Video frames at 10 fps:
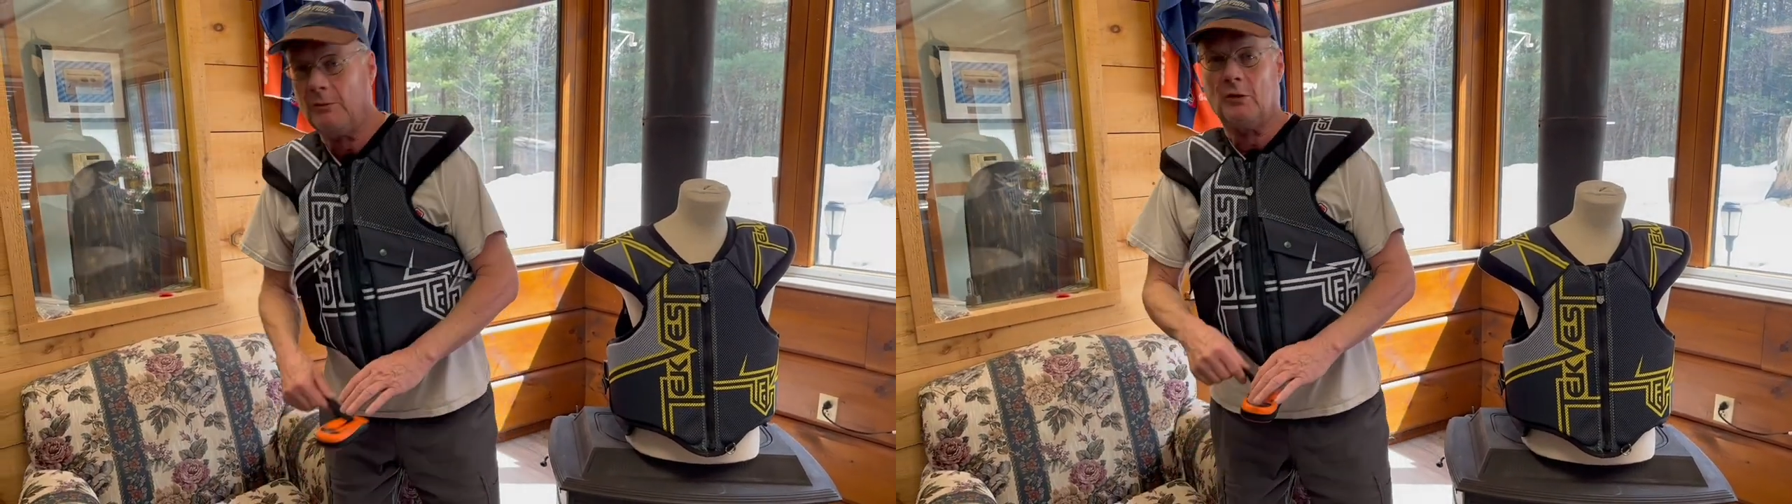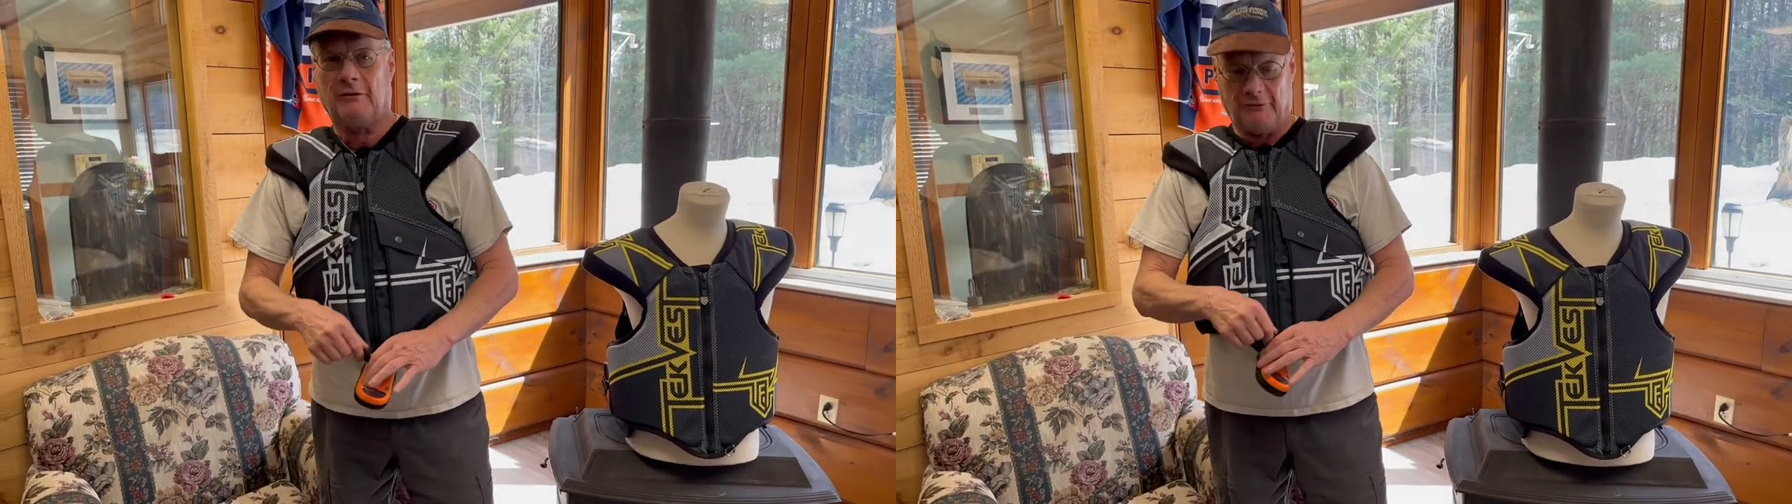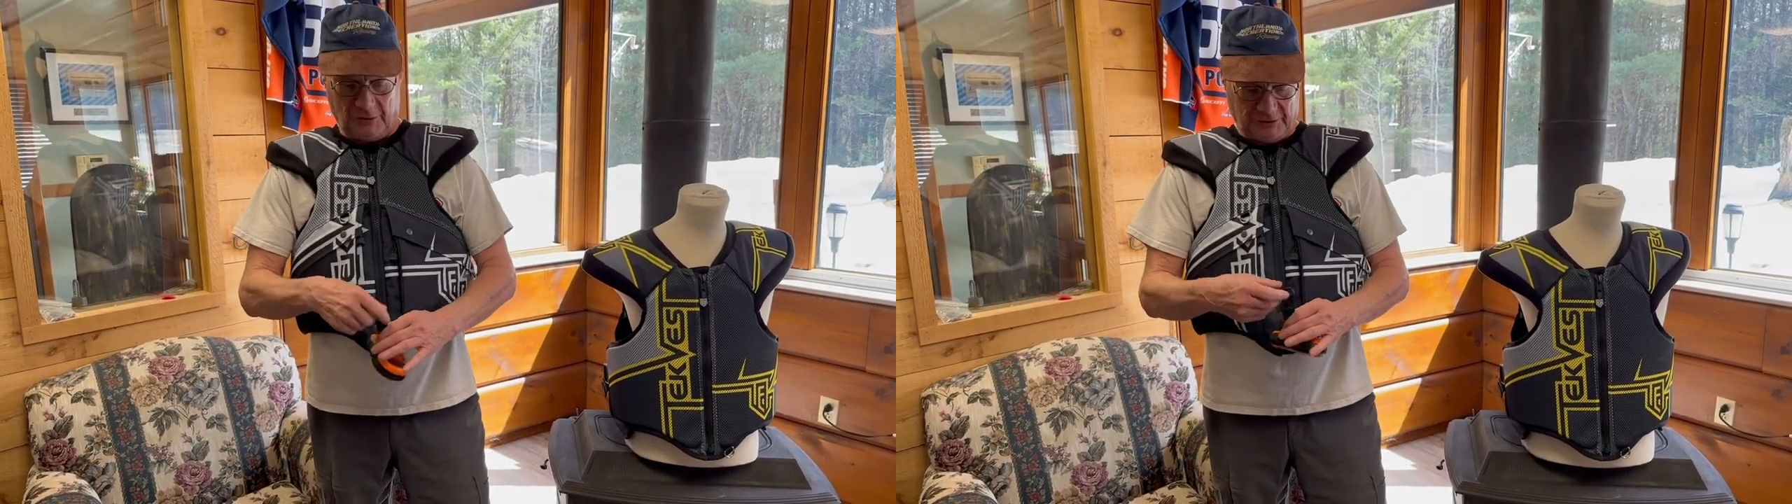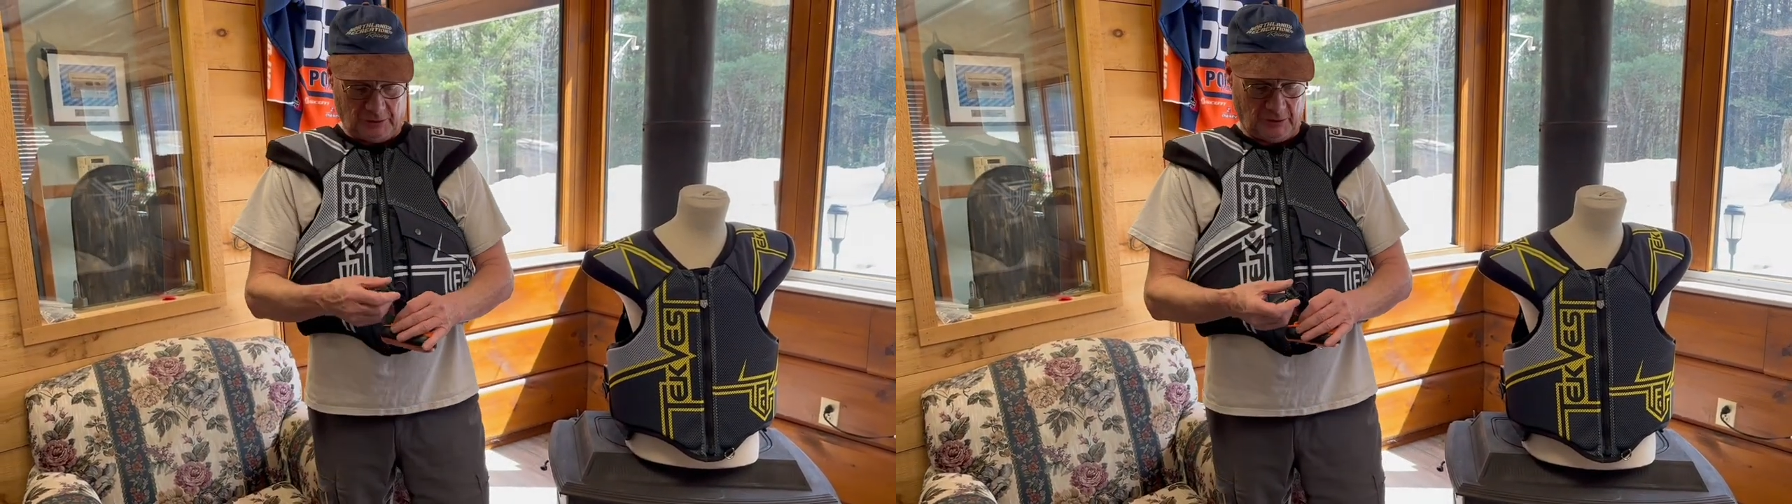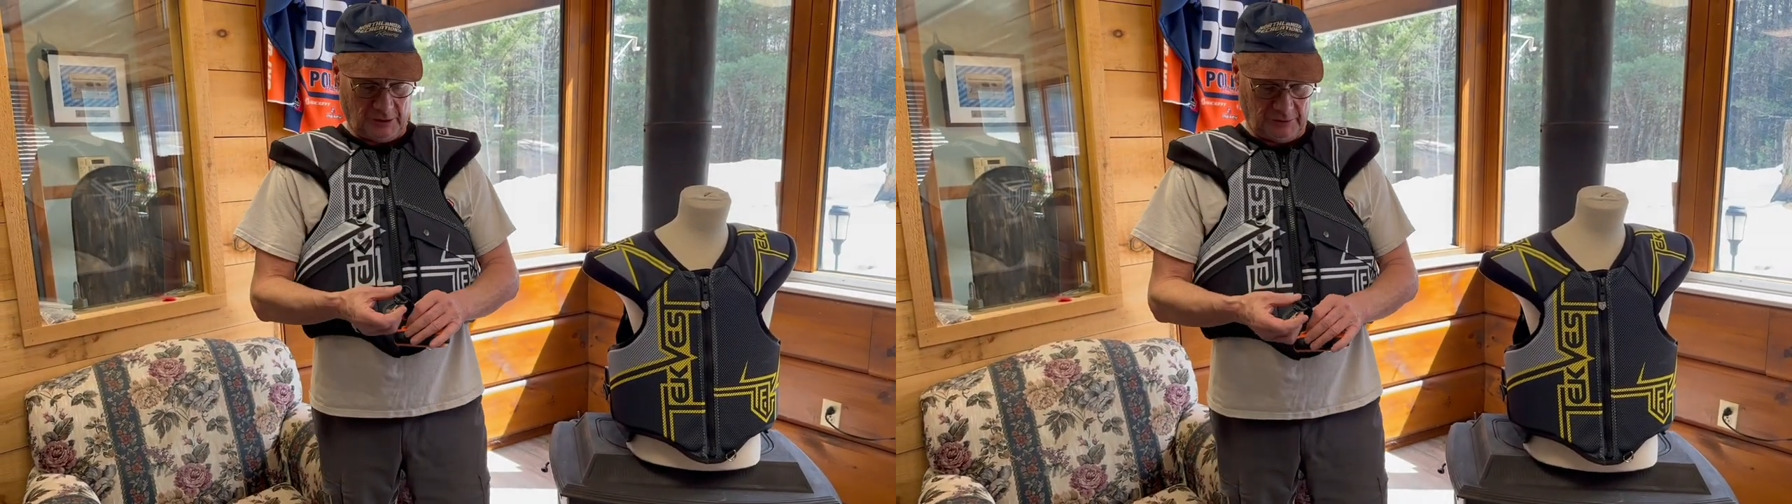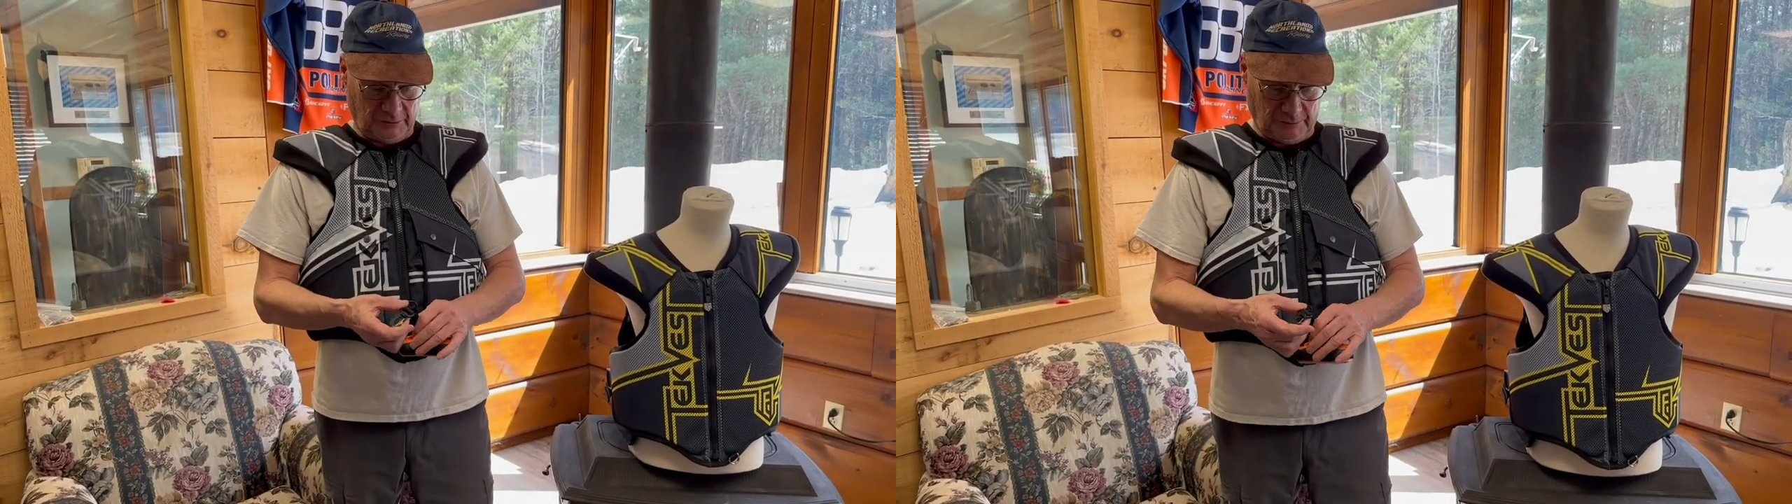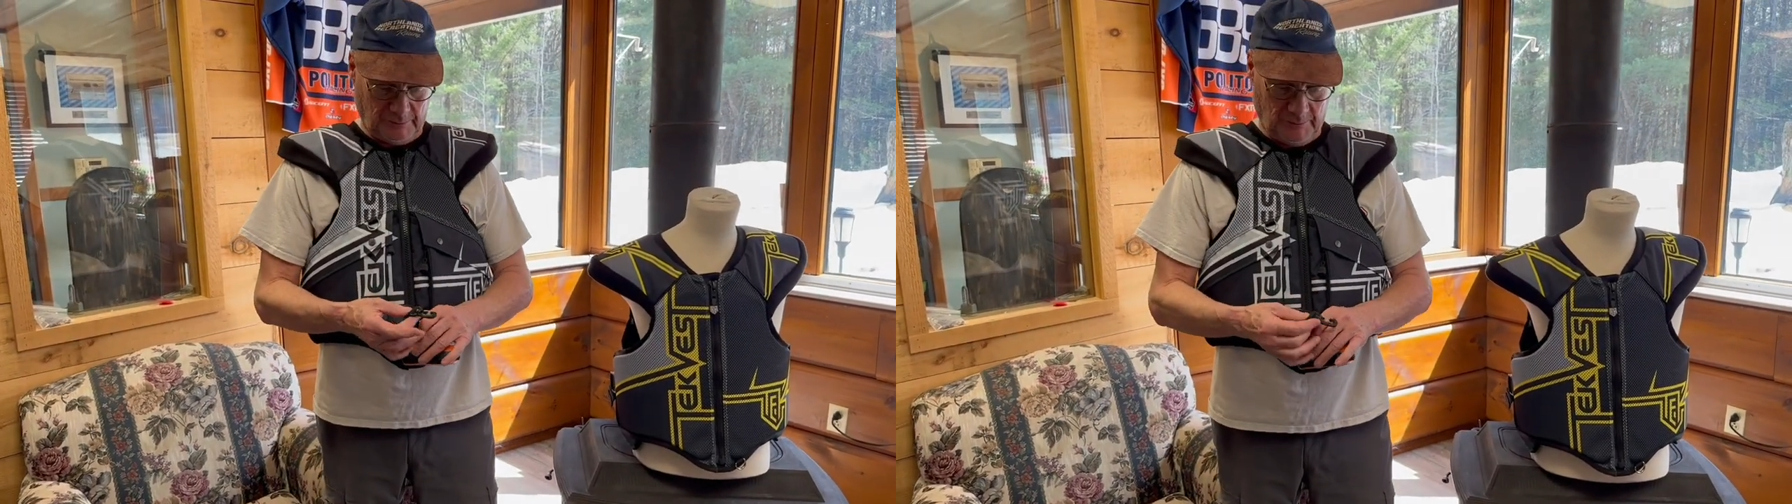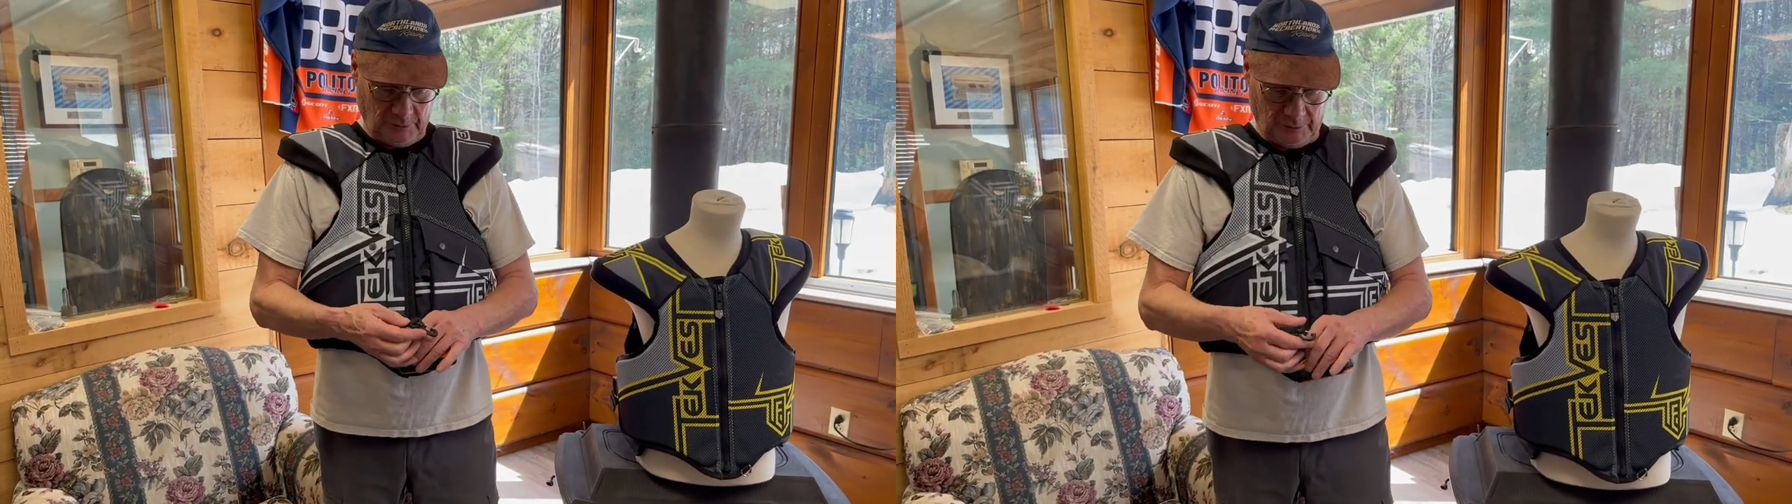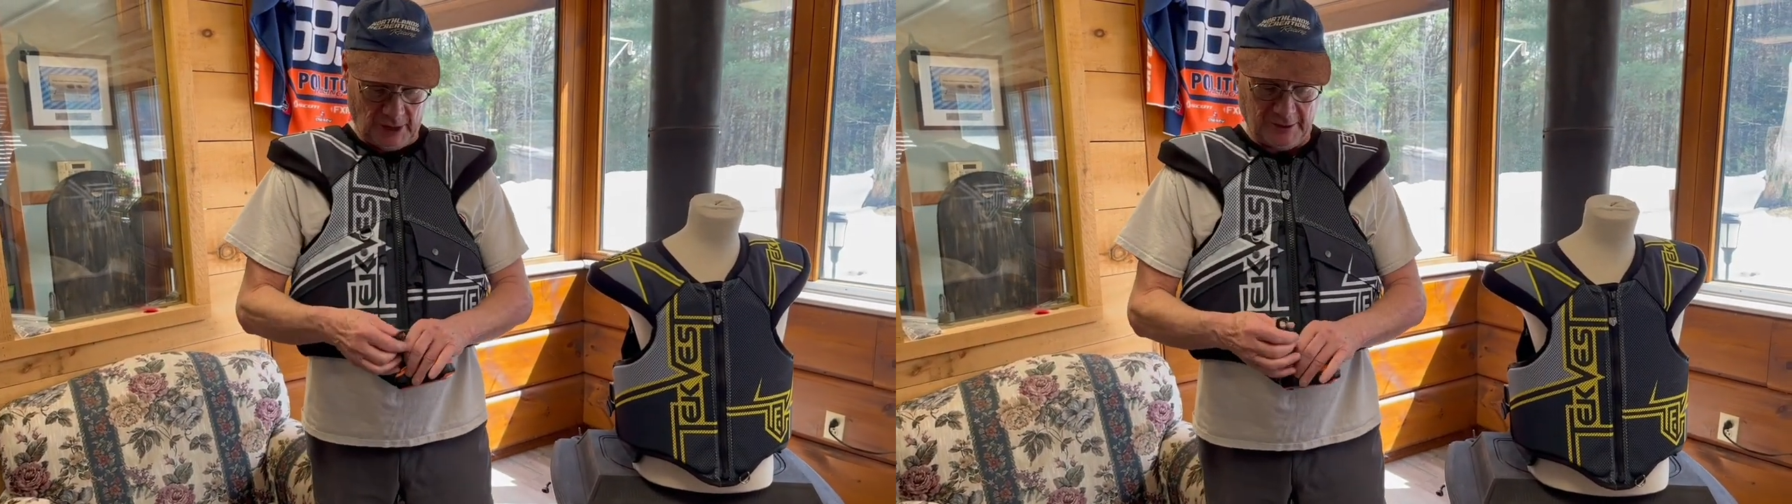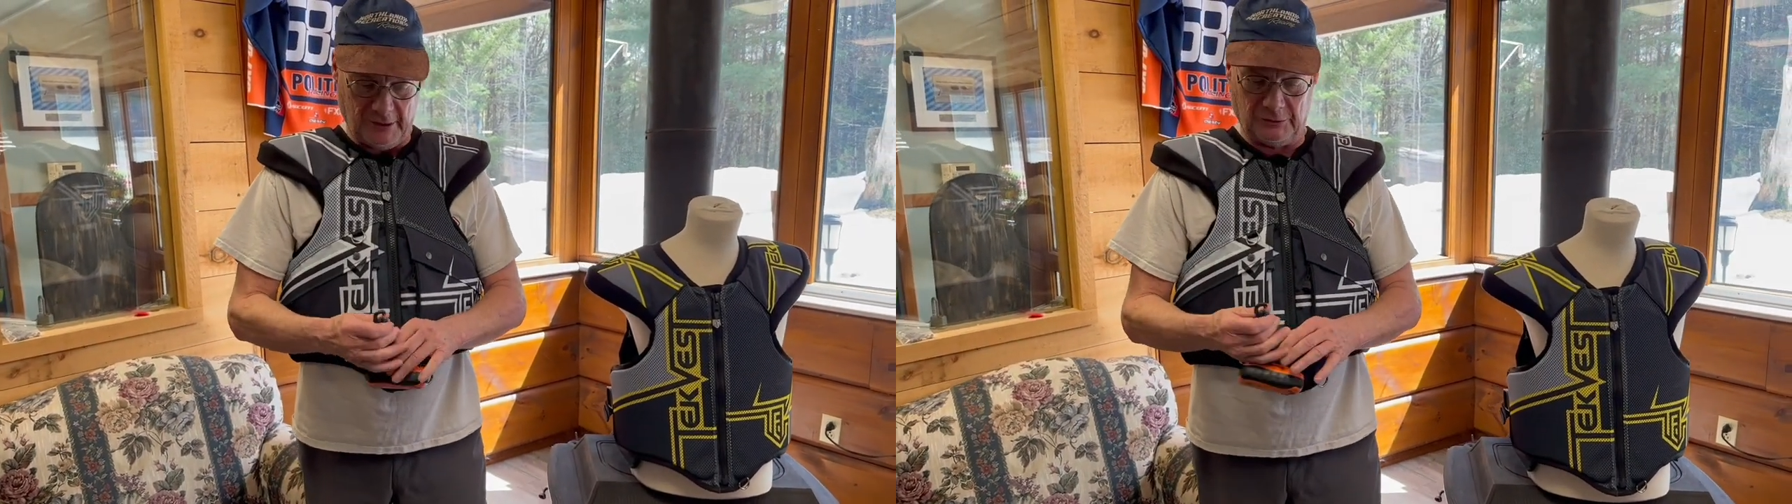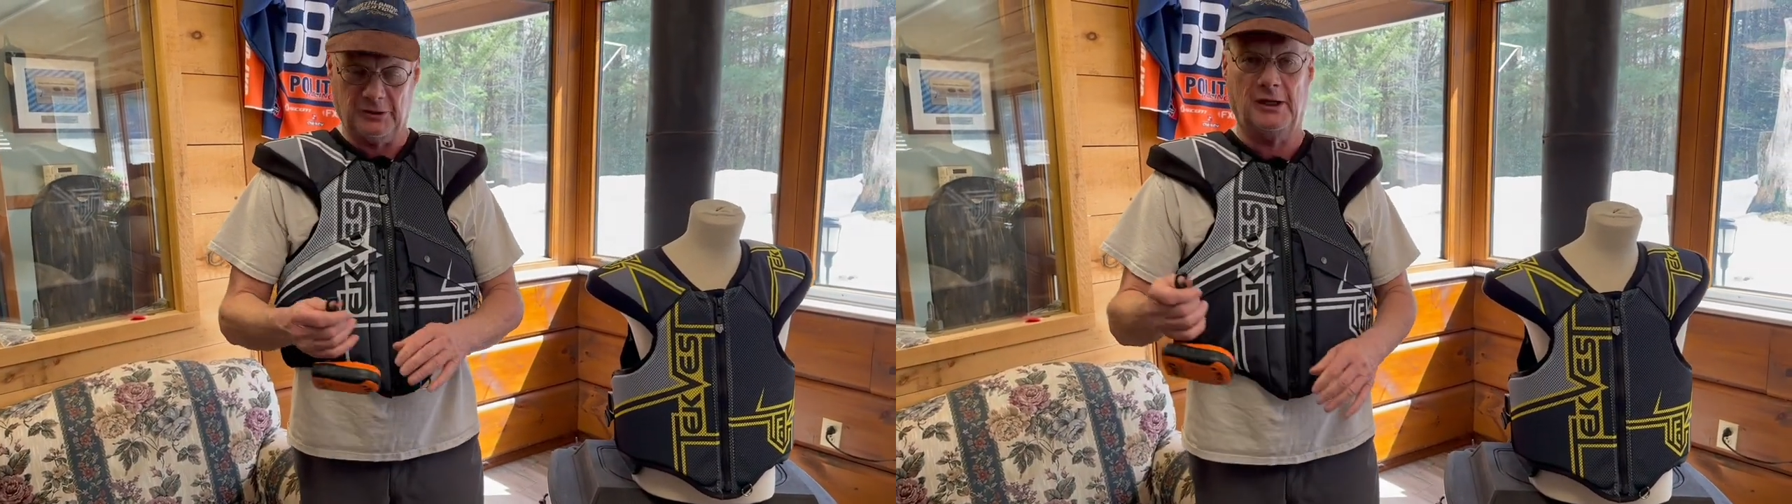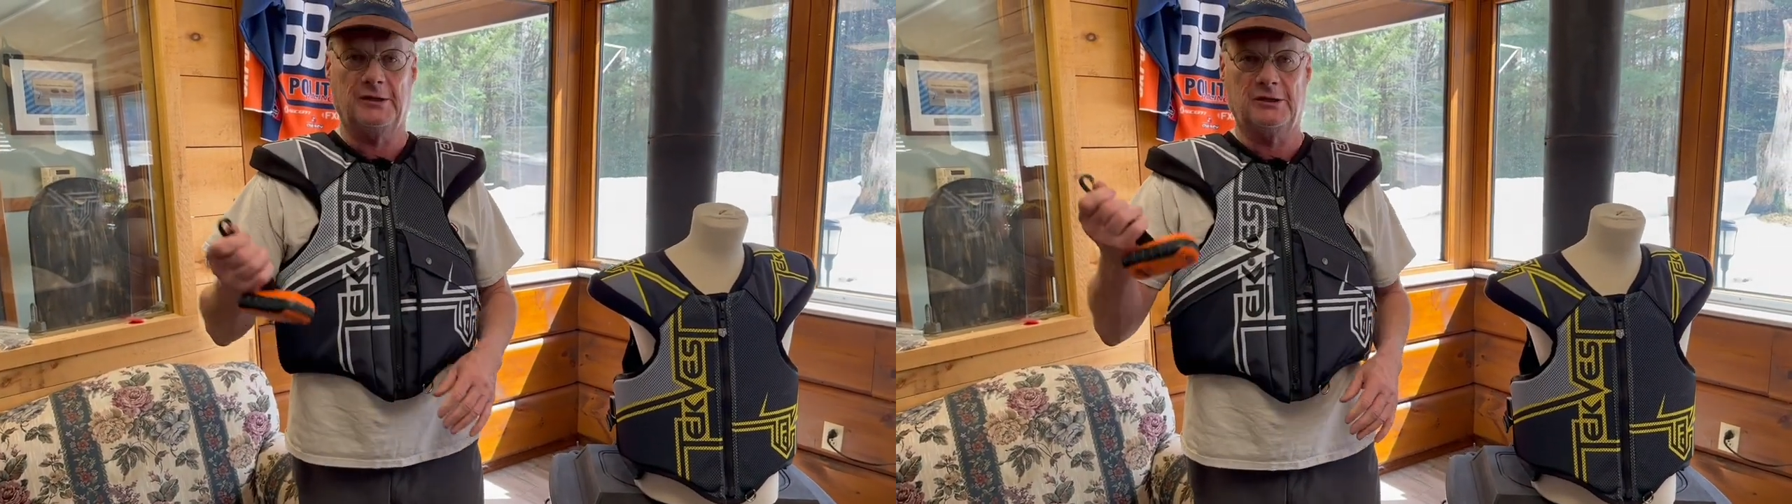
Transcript: and more folks, of course, who are riding outside the